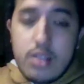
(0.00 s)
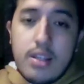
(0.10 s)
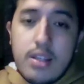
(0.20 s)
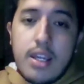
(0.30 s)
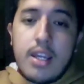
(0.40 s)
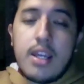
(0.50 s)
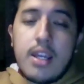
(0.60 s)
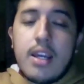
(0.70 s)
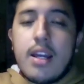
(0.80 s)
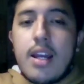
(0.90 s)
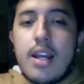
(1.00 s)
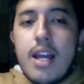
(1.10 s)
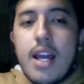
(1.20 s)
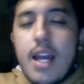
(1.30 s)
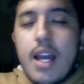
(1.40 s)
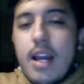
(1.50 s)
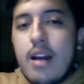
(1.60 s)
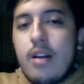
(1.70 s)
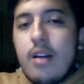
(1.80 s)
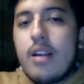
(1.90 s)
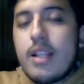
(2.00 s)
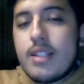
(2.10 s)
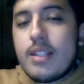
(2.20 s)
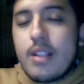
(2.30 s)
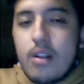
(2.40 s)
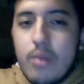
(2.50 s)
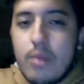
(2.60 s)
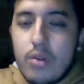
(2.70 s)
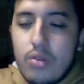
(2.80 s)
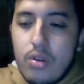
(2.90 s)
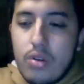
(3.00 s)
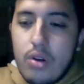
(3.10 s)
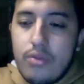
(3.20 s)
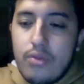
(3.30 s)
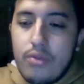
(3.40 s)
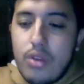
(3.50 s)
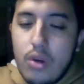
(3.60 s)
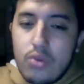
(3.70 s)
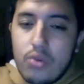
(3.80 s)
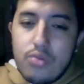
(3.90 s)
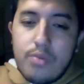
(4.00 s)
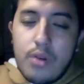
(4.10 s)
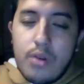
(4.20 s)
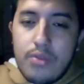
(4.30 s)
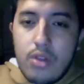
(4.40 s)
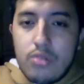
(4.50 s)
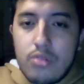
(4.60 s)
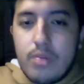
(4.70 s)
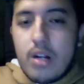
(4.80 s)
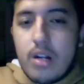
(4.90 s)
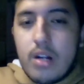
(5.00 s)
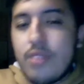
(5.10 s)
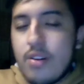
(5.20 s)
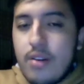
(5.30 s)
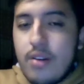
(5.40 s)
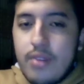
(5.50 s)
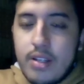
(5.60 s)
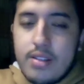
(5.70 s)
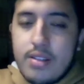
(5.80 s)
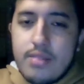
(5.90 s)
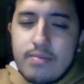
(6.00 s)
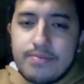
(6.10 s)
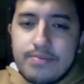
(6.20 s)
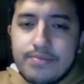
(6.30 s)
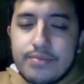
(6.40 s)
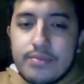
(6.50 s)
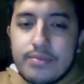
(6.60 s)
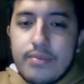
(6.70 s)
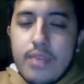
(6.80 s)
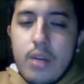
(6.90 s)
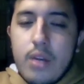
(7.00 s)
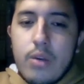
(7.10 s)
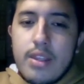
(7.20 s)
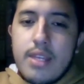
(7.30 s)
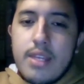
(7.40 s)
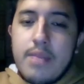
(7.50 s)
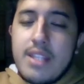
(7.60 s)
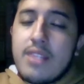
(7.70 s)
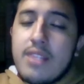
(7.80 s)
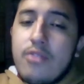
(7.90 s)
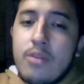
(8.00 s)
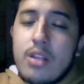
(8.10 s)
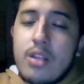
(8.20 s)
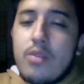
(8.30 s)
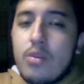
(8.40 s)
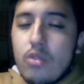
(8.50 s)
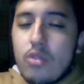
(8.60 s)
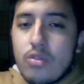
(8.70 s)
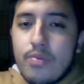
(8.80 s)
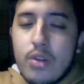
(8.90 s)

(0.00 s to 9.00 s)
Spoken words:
Uh, let's talk about of those part of the reference with the basic format of the books.